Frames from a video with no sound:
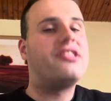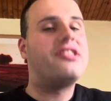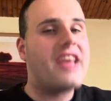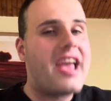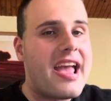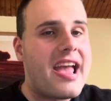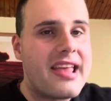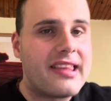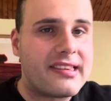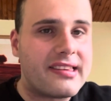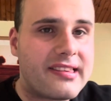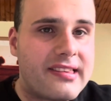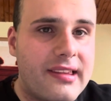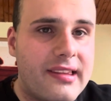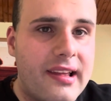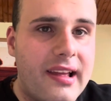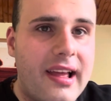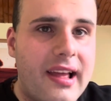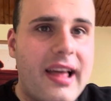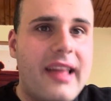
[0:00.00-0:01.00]
is
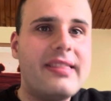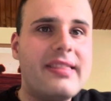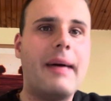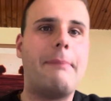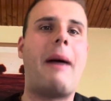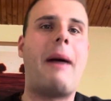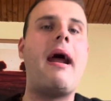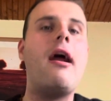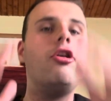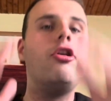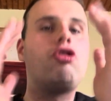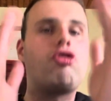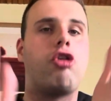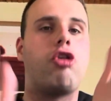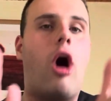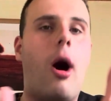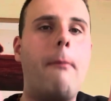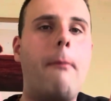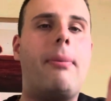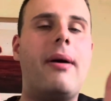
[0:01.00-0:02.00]
that Baron
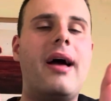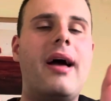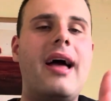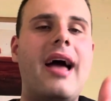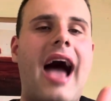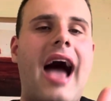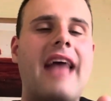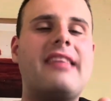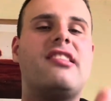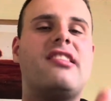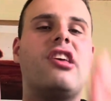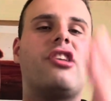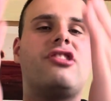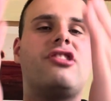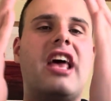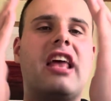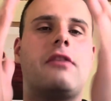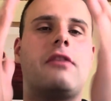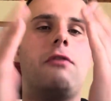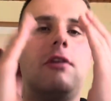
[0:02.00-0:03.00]
Trump has a
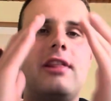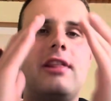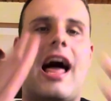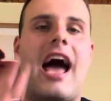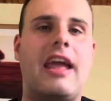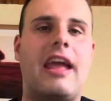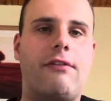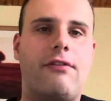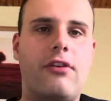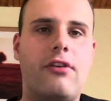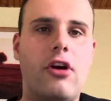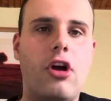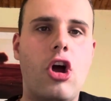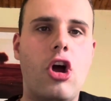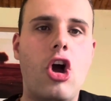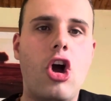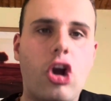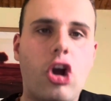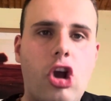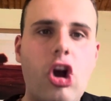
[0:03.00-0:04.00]
successful life
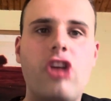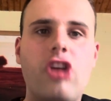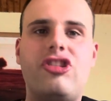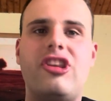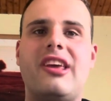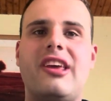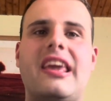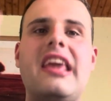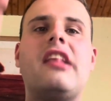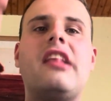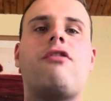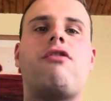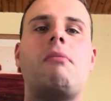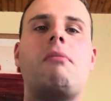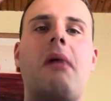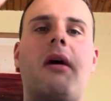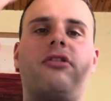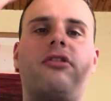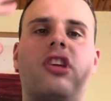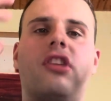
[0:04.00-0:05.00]
because he's
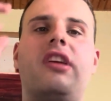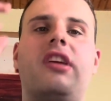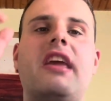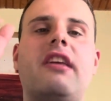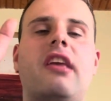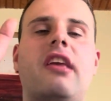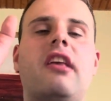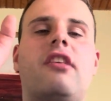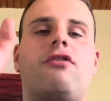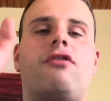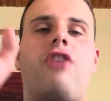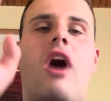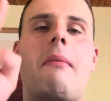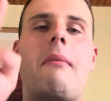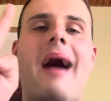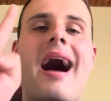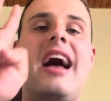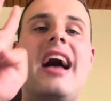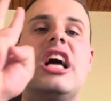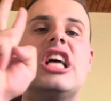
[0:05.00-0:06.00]
from
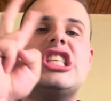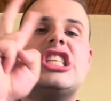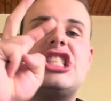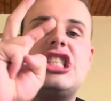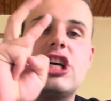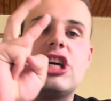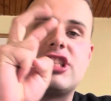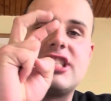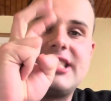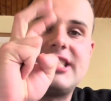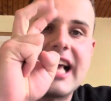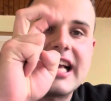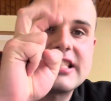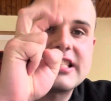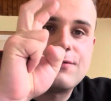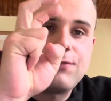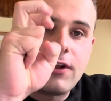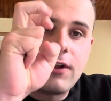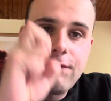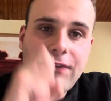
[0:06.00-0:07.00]
a
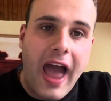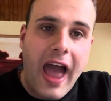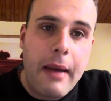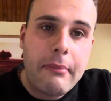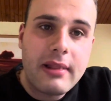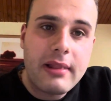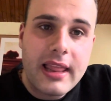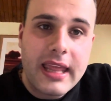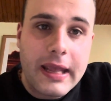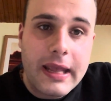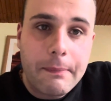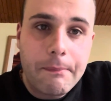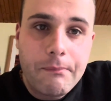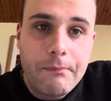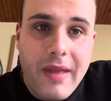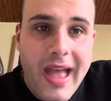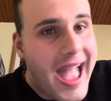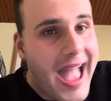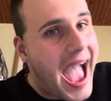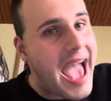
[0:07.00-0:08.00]
successful family.
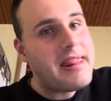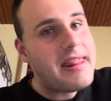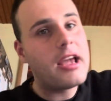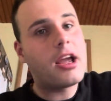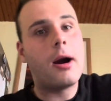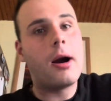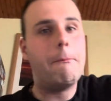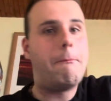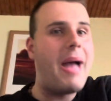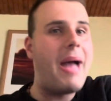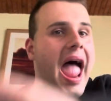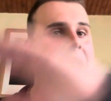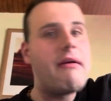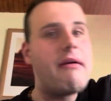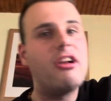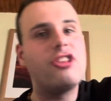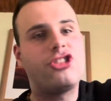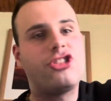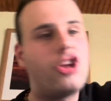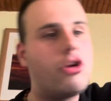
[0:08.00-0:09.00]
And then
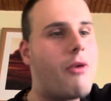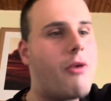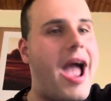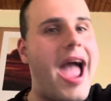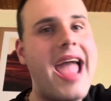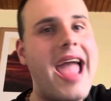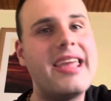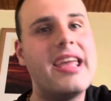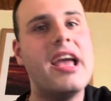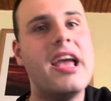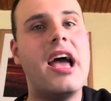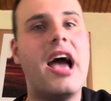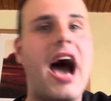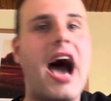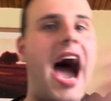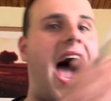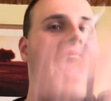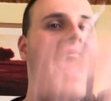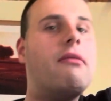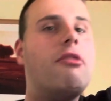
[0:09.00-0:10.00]
compare it to a
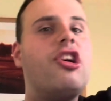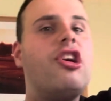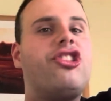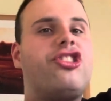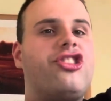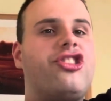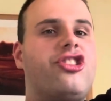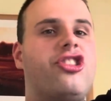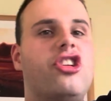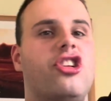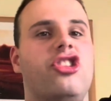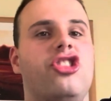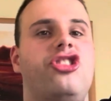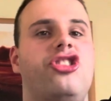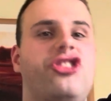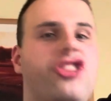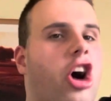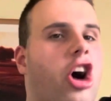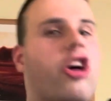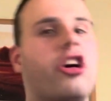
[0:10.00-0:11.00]
Irish
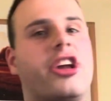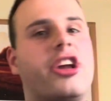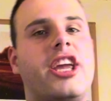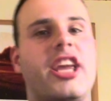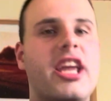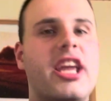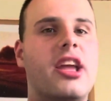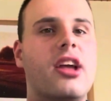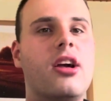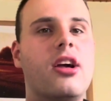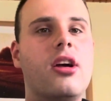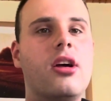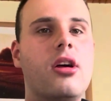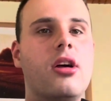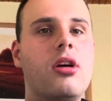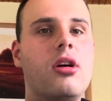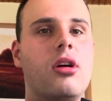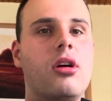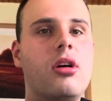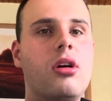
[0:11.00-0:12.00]
junkie.
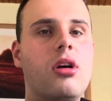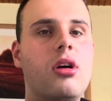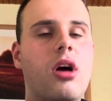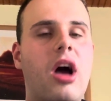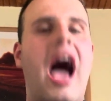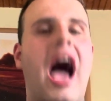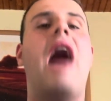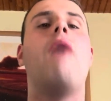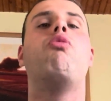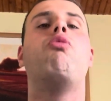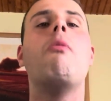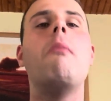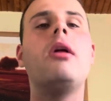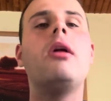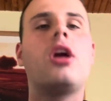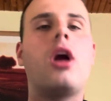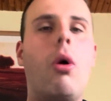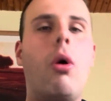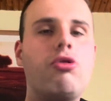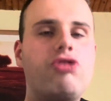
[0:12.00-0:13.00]
A
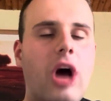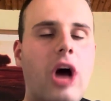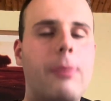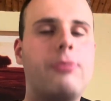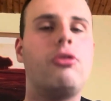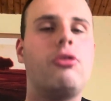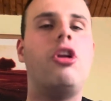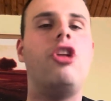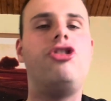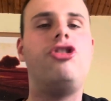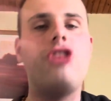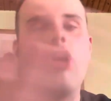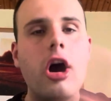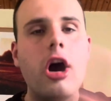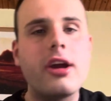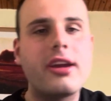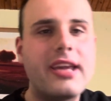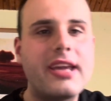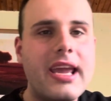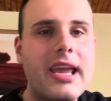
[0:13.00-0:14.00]
woman goes up to a
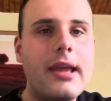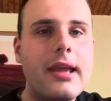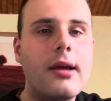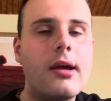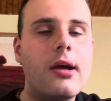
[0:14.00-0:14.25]
junkie,